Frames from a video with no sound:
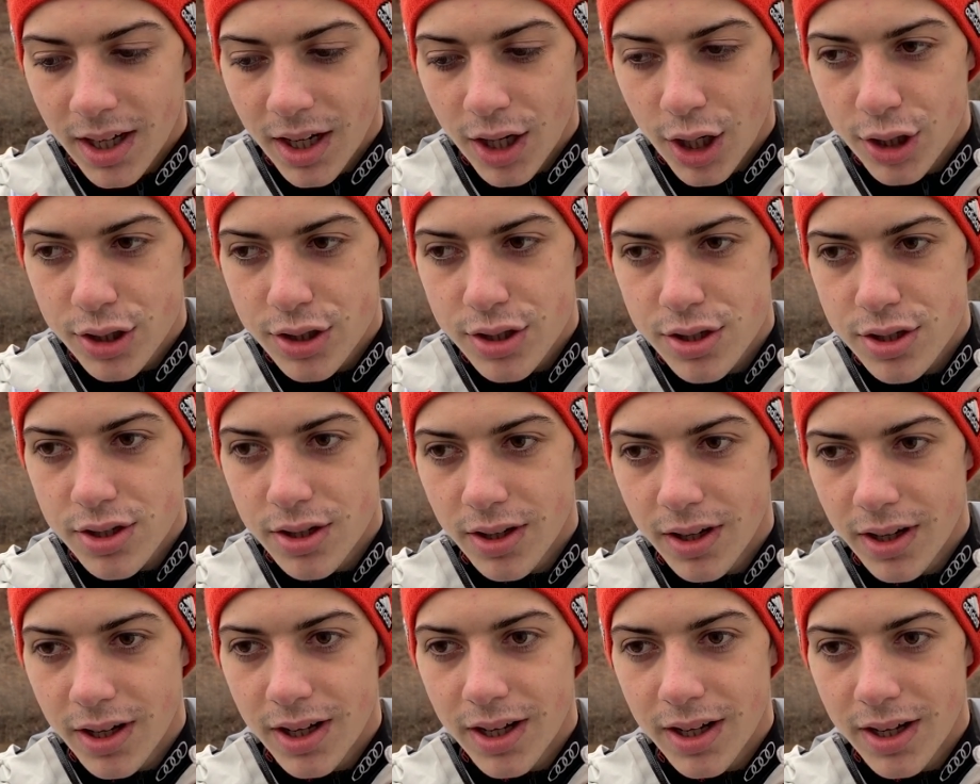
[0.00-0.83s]

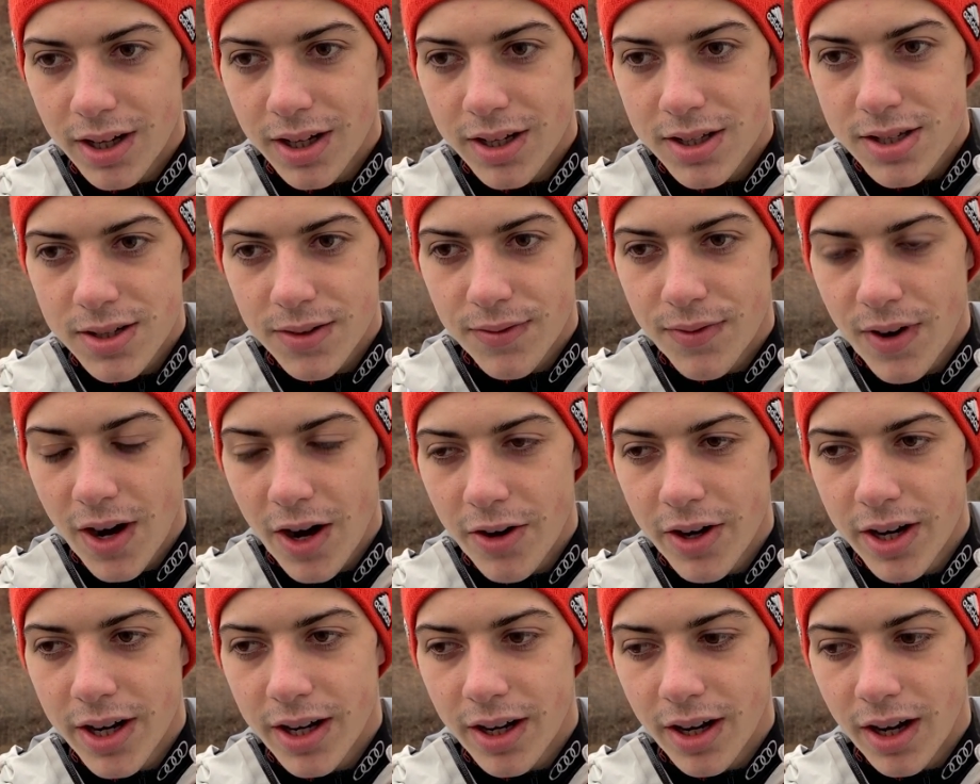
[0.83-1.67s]
It's a
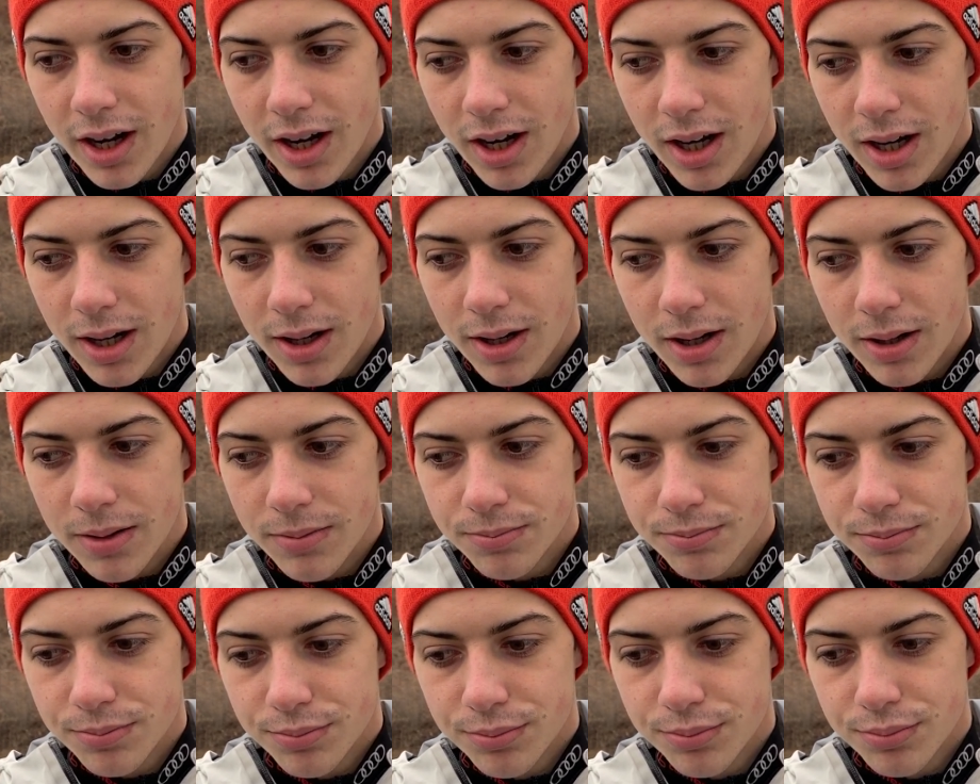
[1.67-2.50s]
very
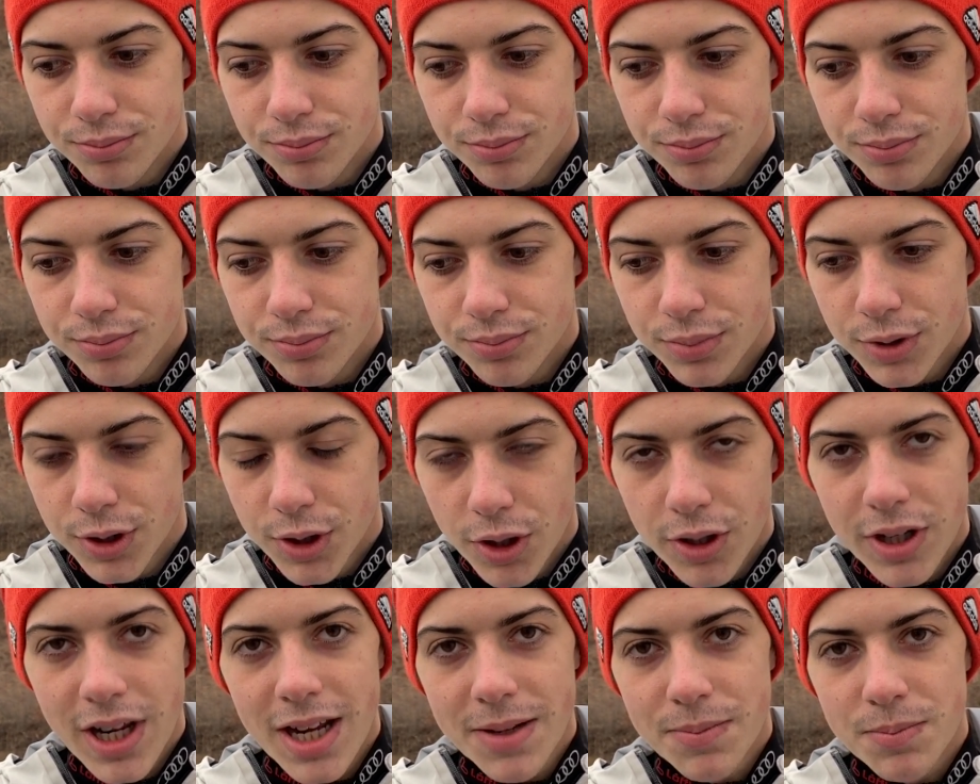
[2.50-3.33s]

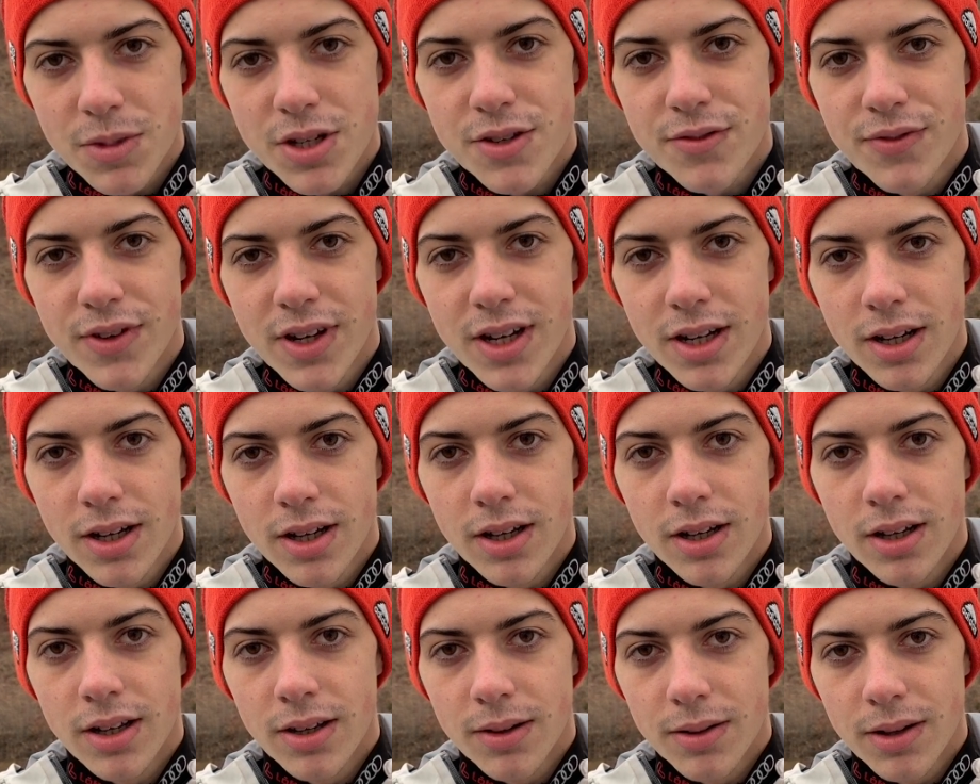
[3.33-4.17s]
good
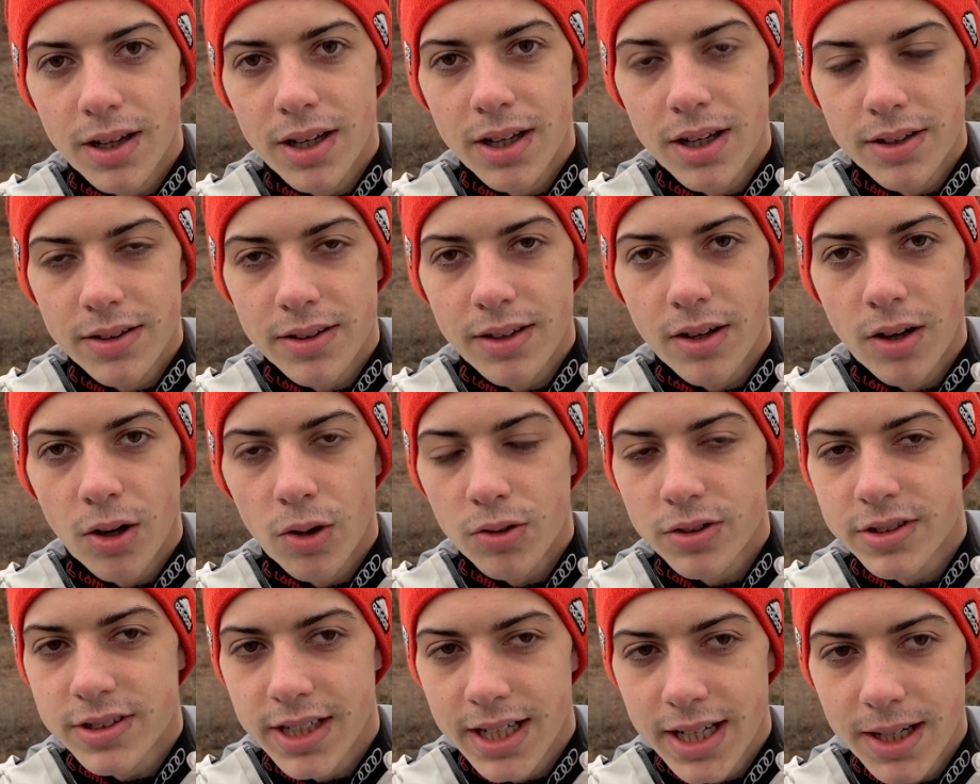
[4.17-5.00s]
atmosphere in the
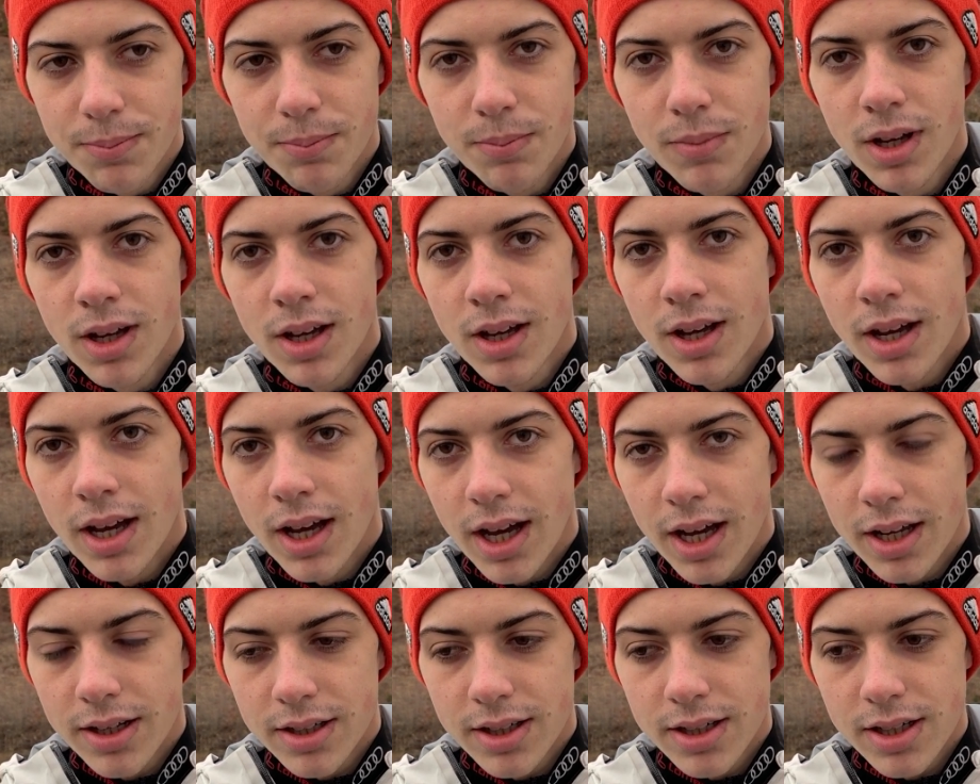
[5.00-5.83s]
whole team,
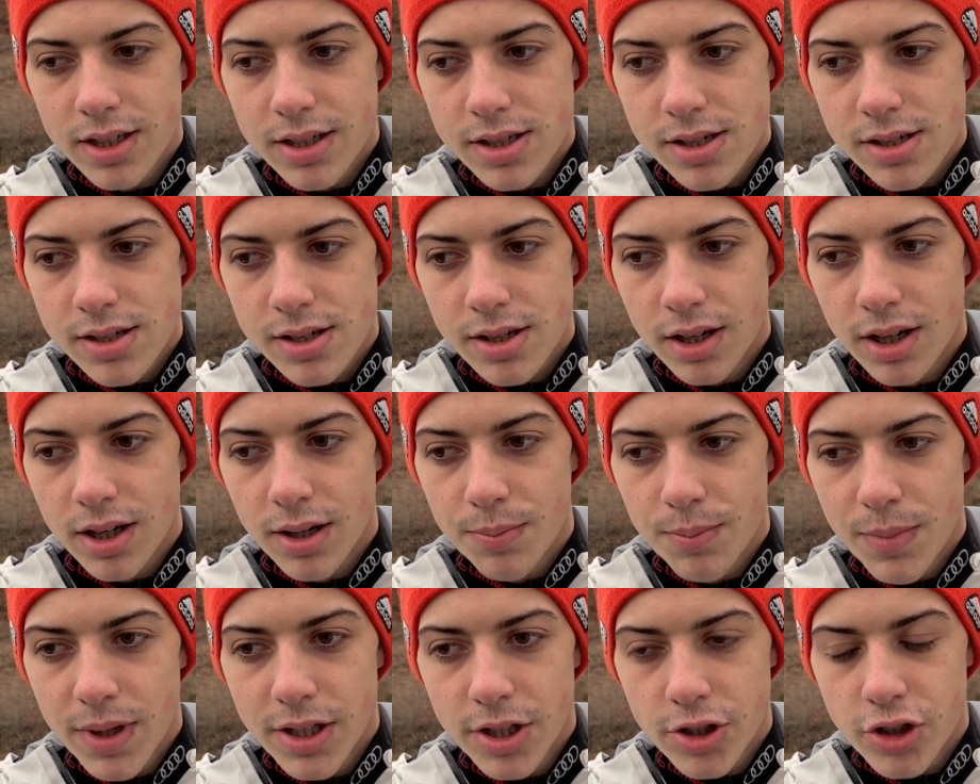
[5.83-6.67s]
and he's
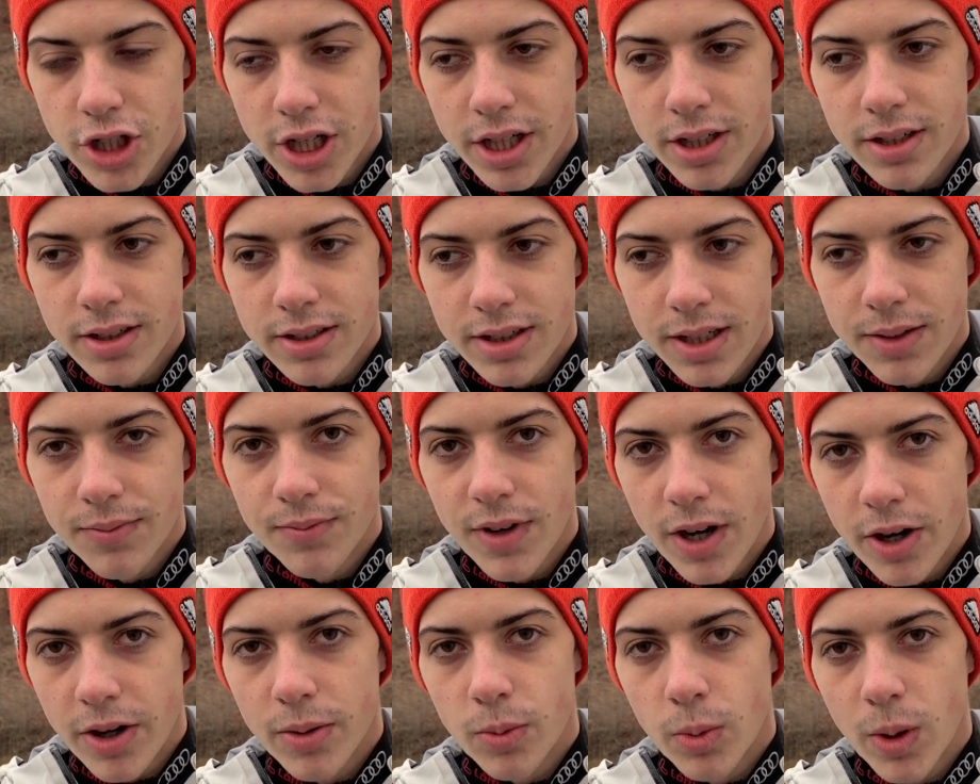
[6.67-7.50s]
managing the team
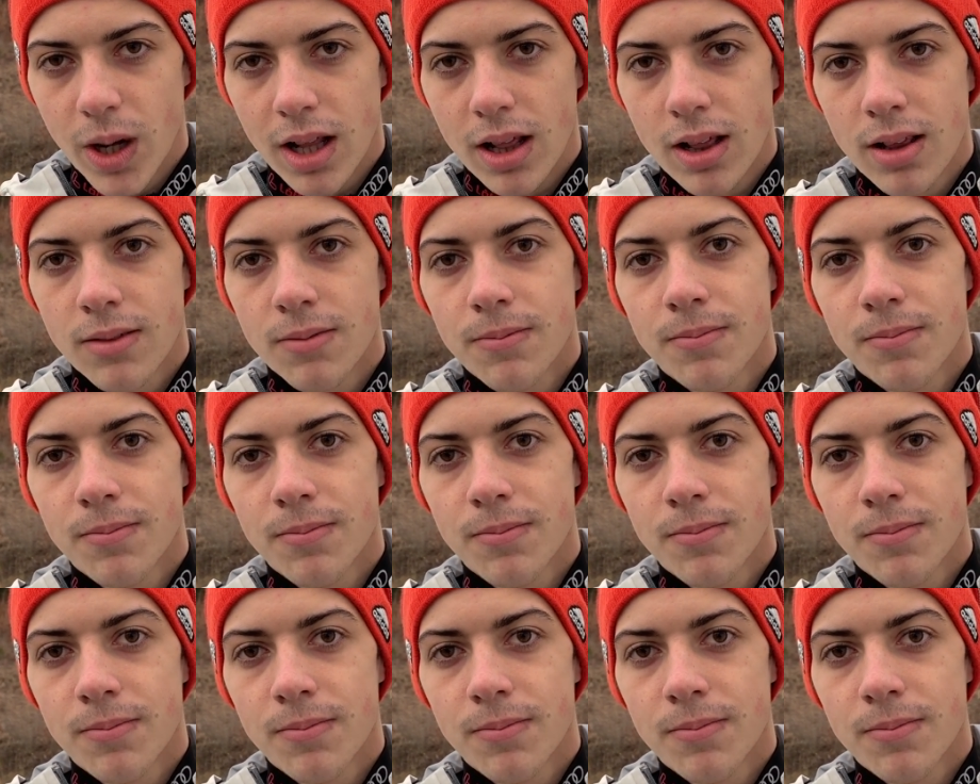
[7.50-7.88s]
very well.